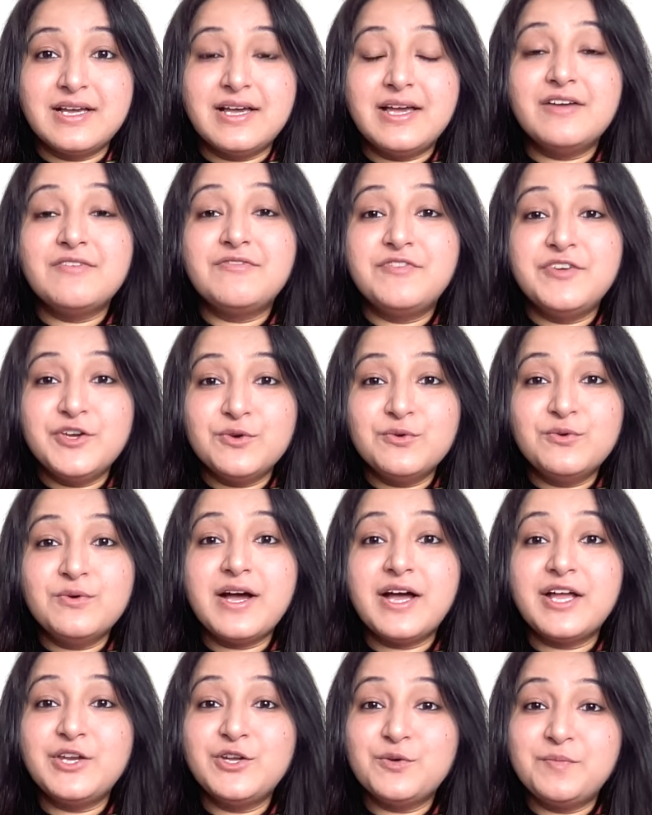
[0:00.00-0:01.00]
If you
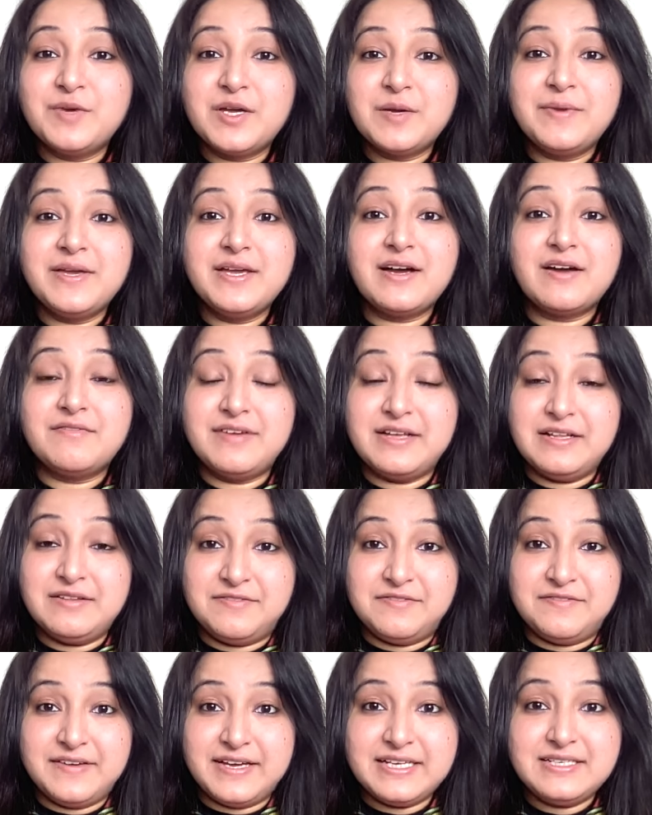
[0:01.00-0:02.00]
and your baby are well
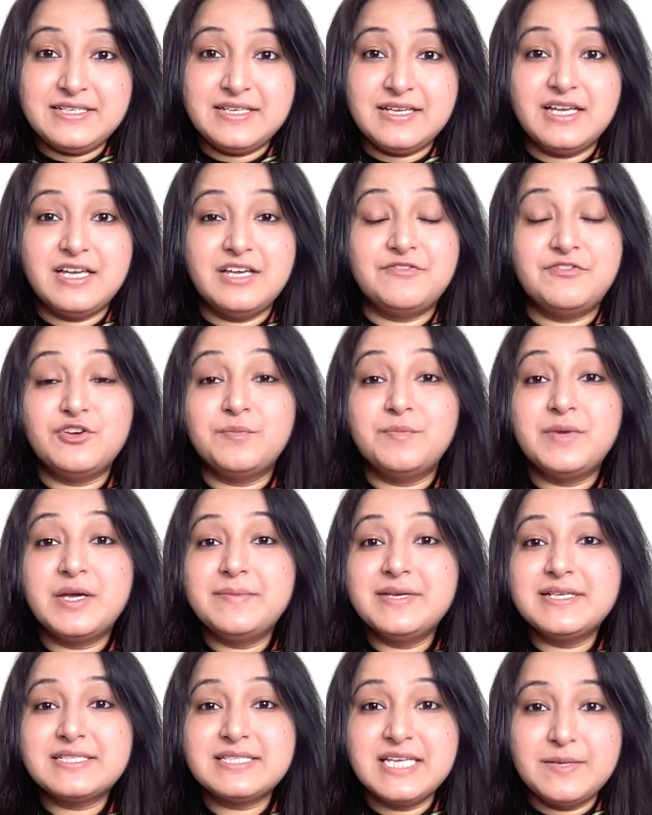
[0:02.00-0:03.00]
fed, if your
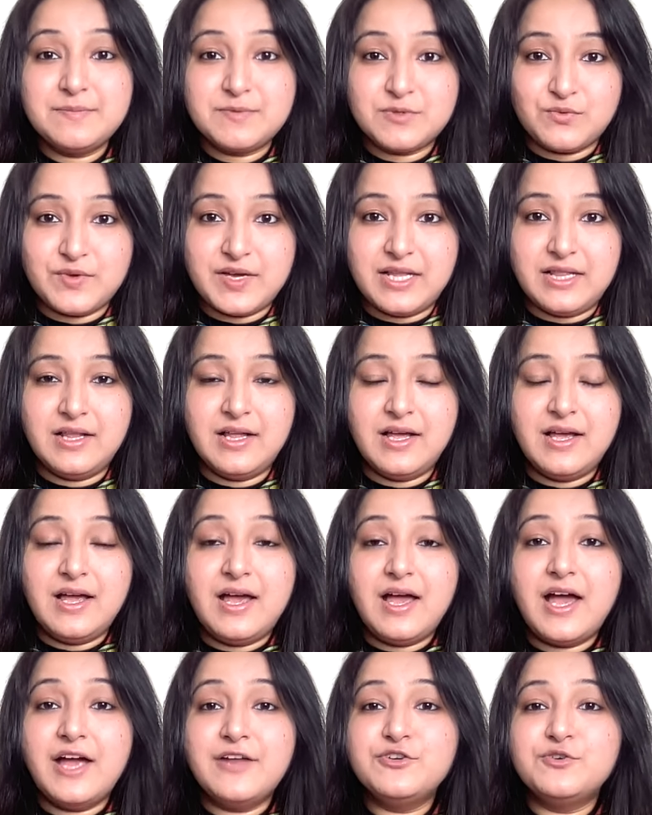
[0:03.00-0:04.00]
baby sleeps well,
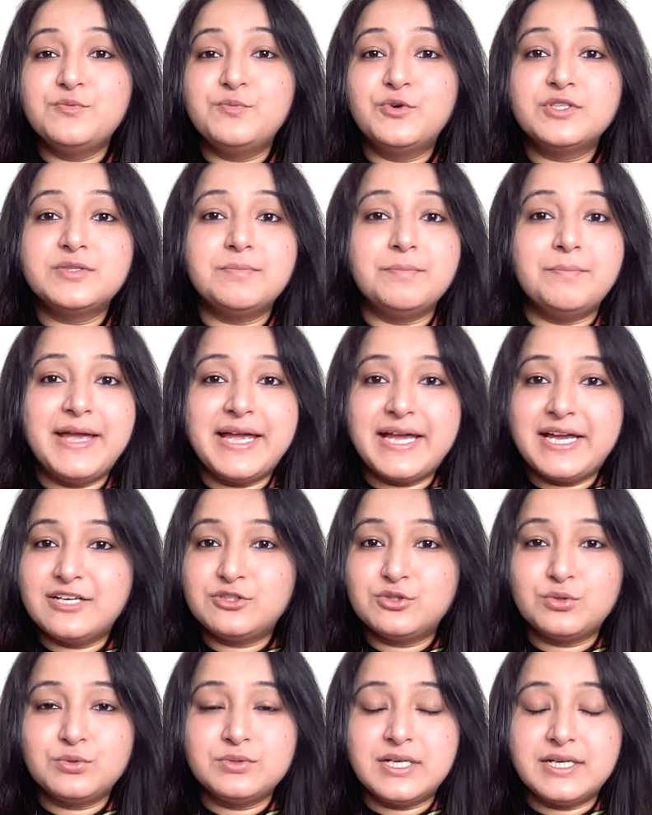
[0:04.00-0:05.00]
and you both make
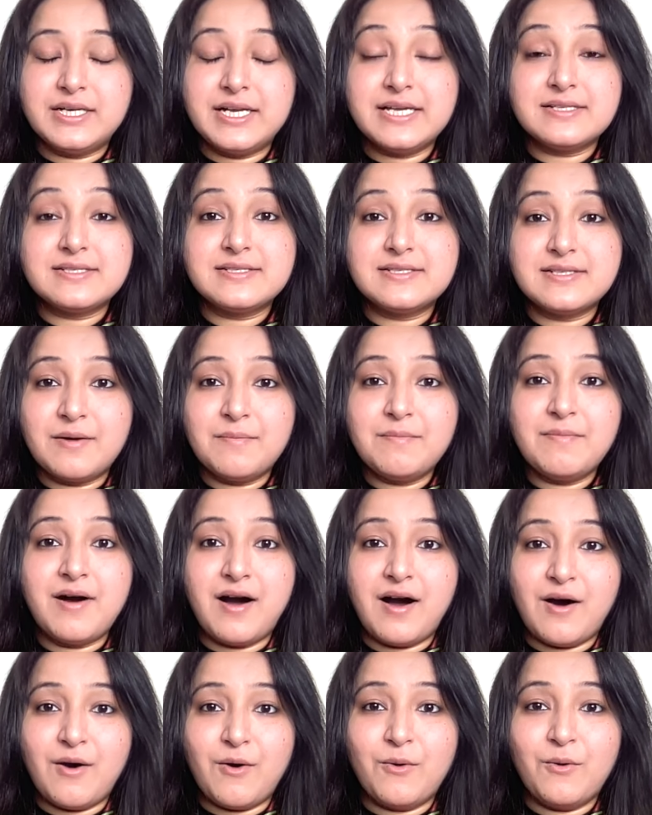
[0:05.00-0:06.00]
it through the day
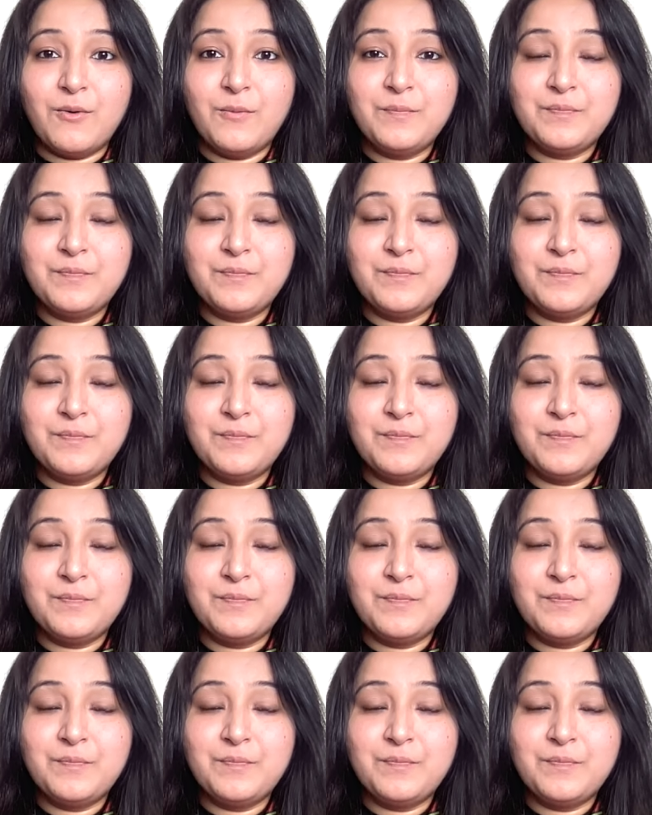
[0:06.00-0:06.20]
somehow,